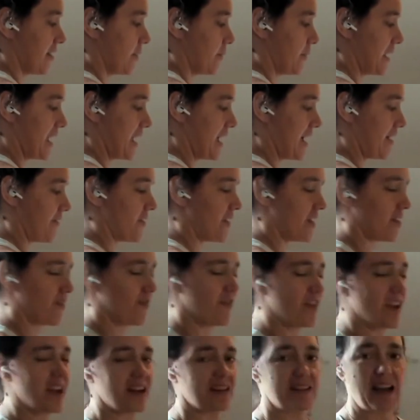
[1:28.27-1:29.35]
So we have this
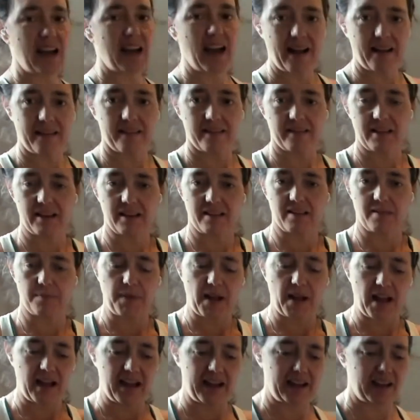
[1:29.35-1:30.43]
fantastic
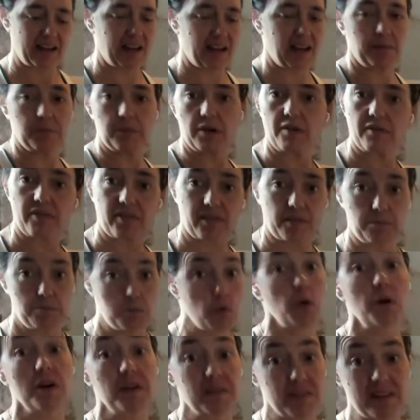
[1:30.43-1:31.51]
spine and it moves
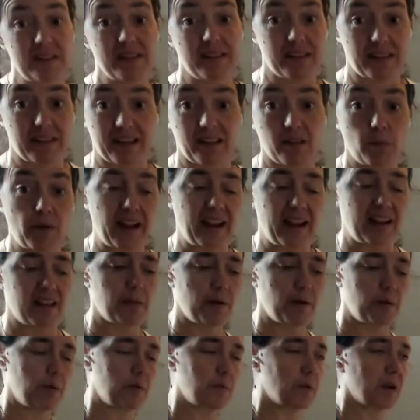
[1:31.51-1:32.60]
more than six ways.
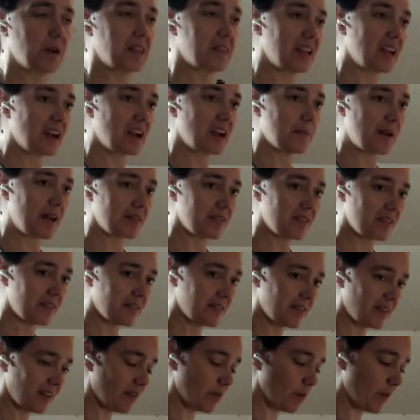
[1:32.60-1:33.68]
But when we think about the
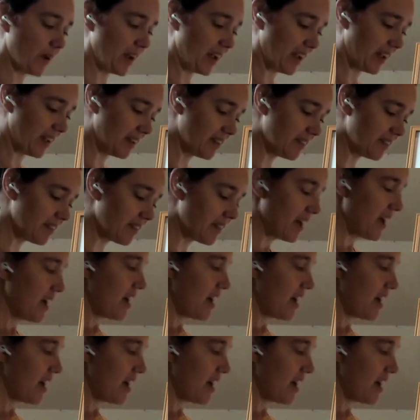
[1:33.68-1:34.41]
six ways,